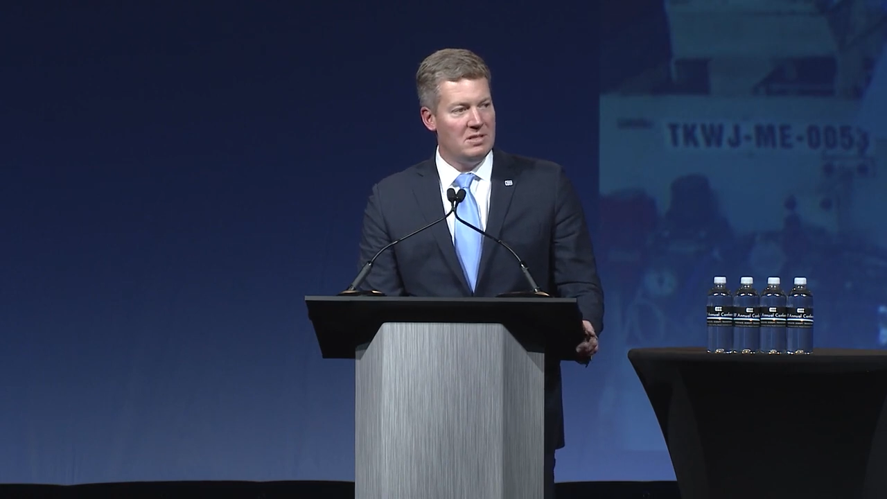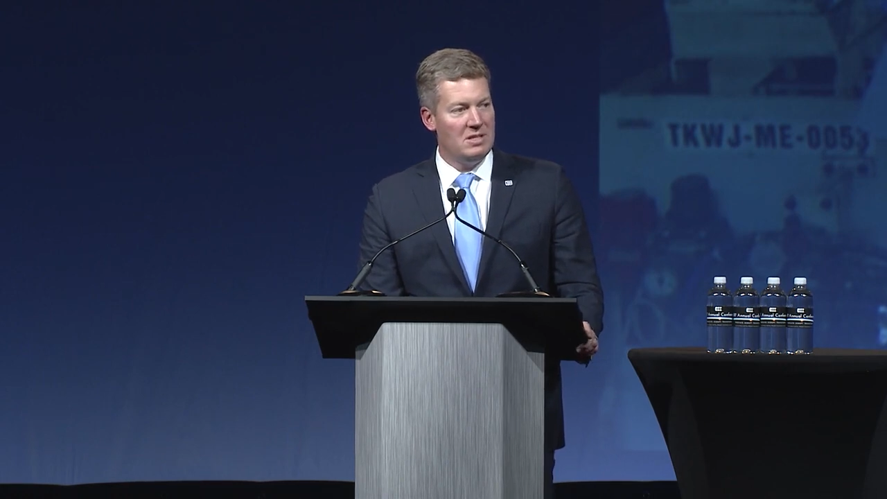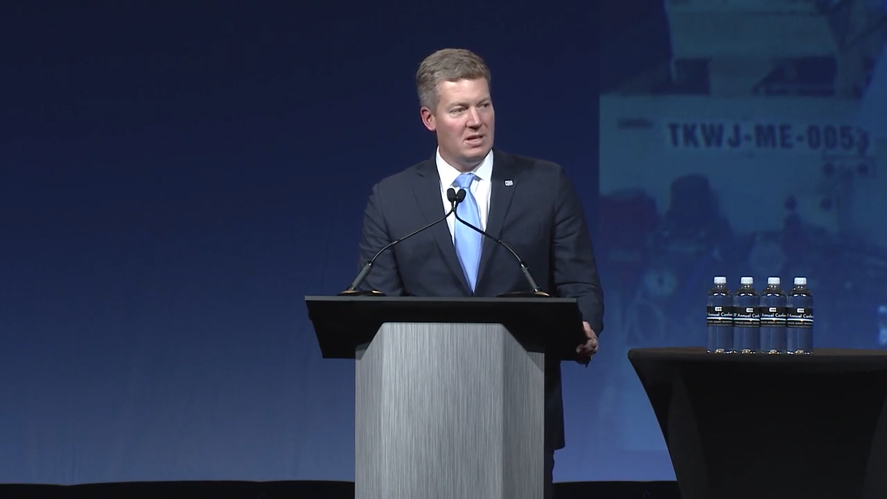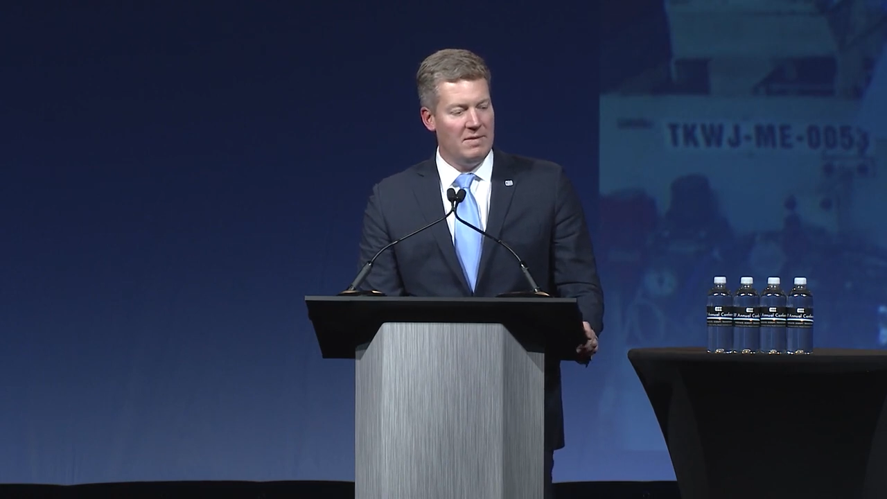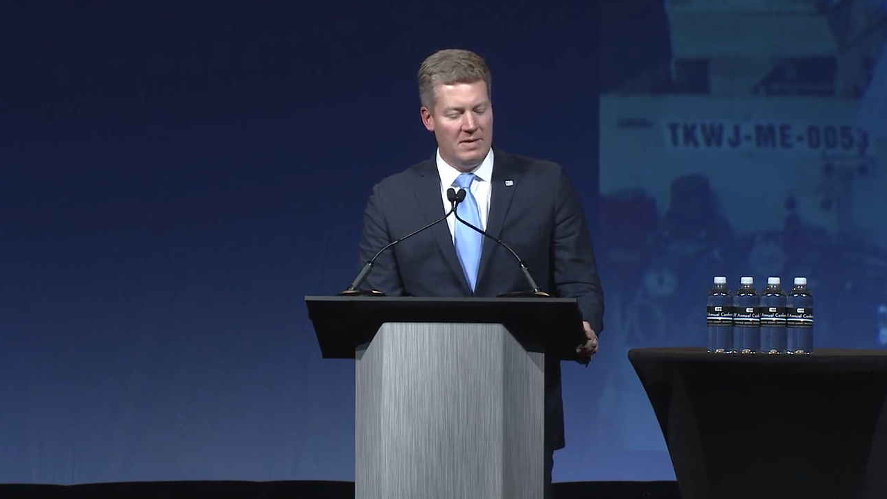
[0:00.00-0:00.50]

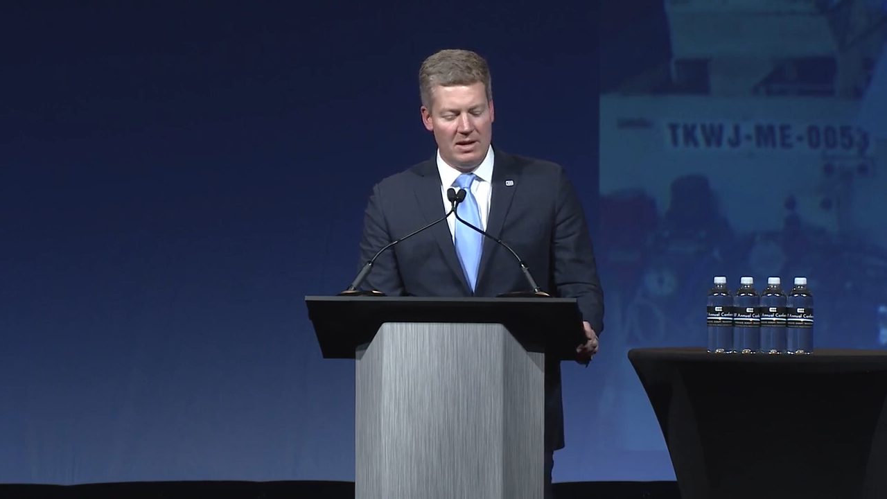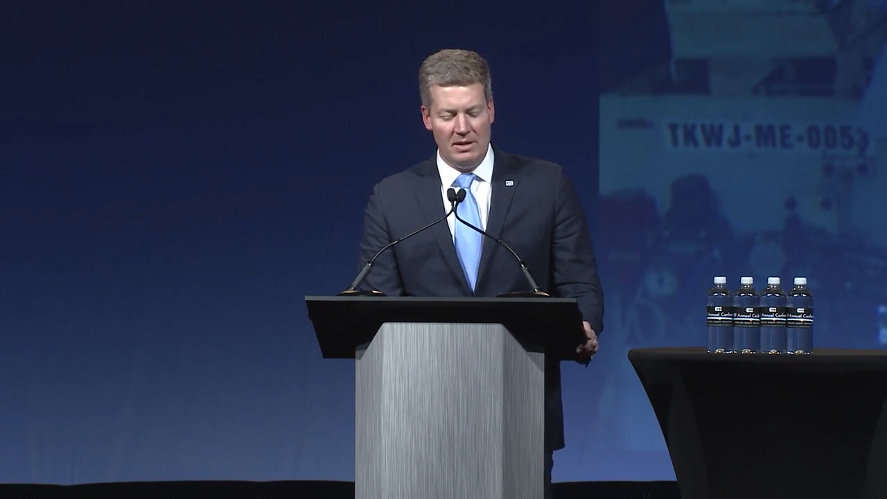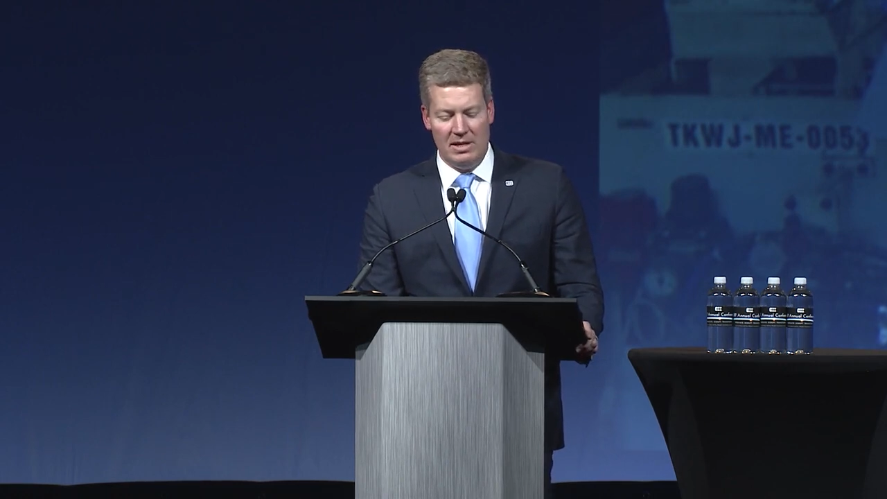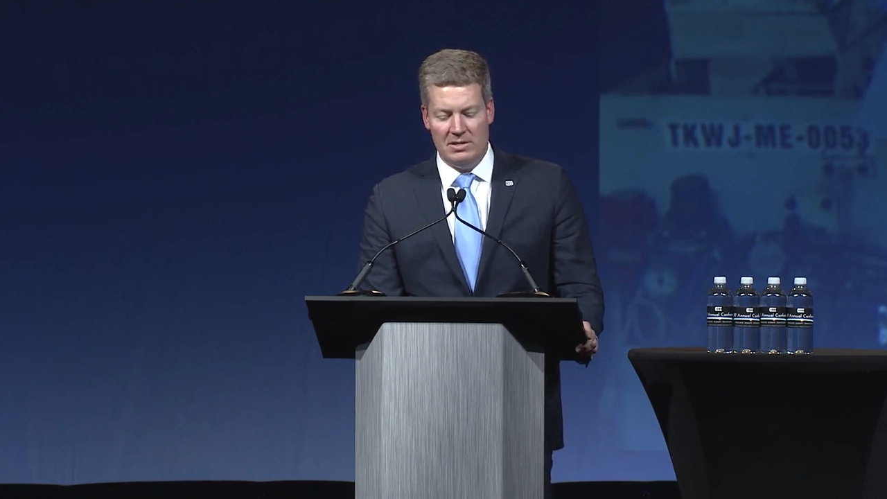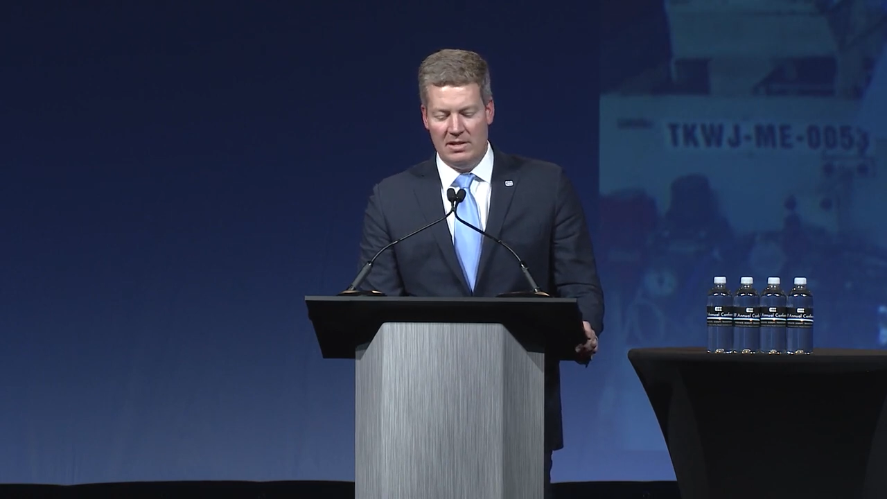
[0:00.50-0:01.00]

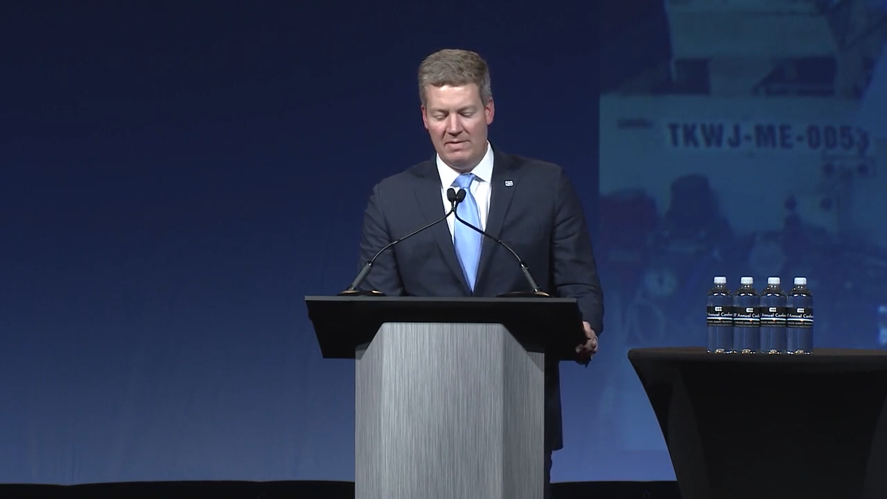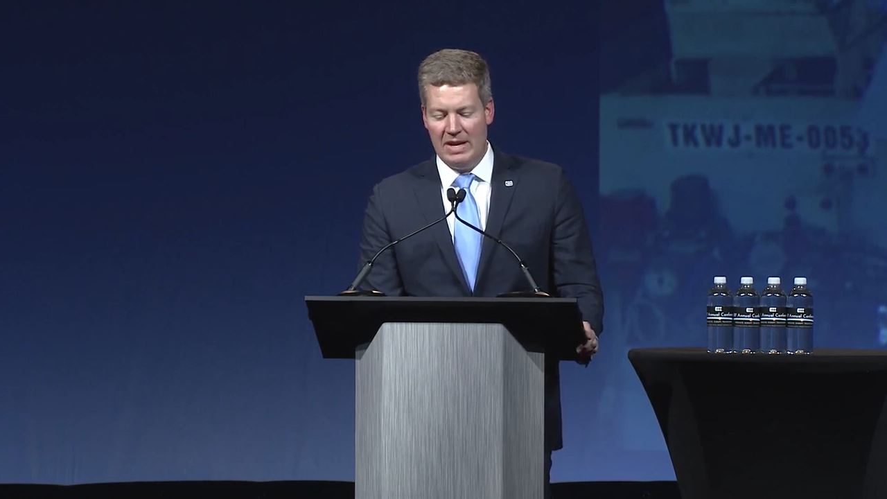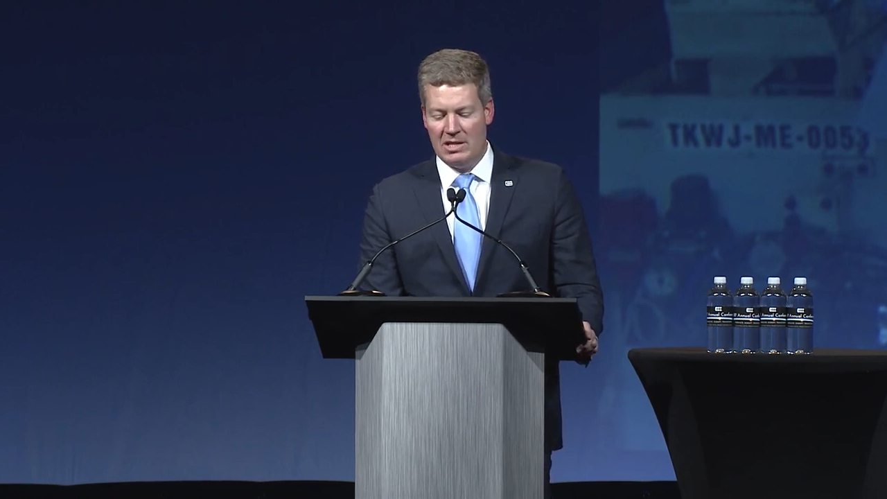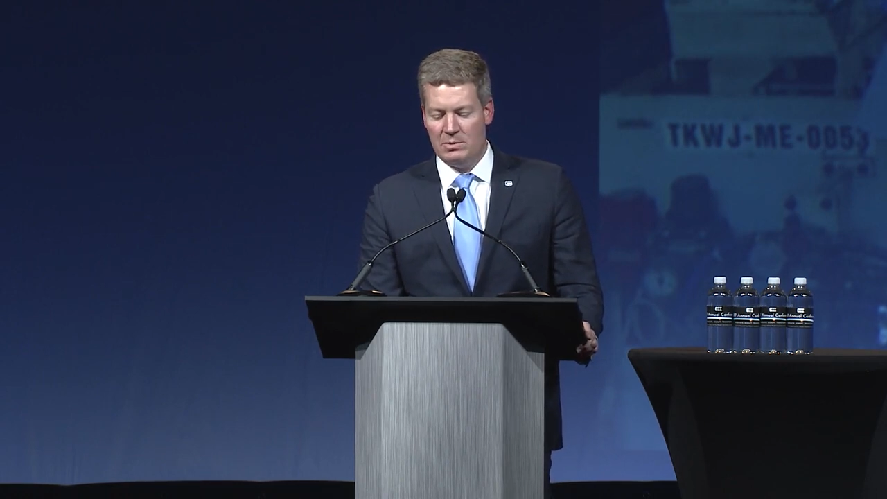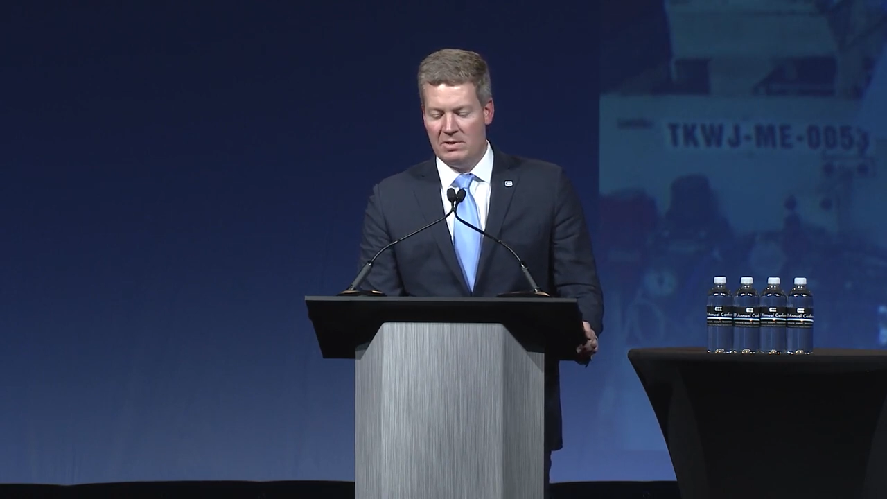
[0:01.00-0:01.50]
significantly to the
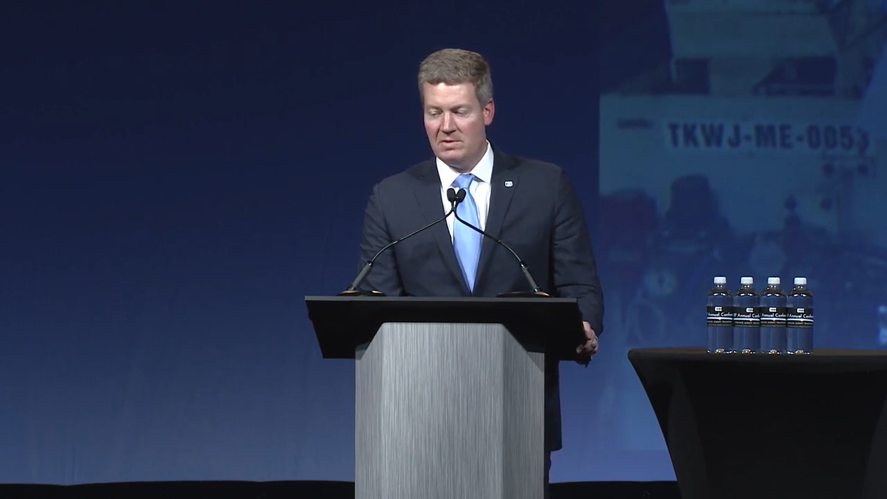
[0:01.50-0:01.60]
advancement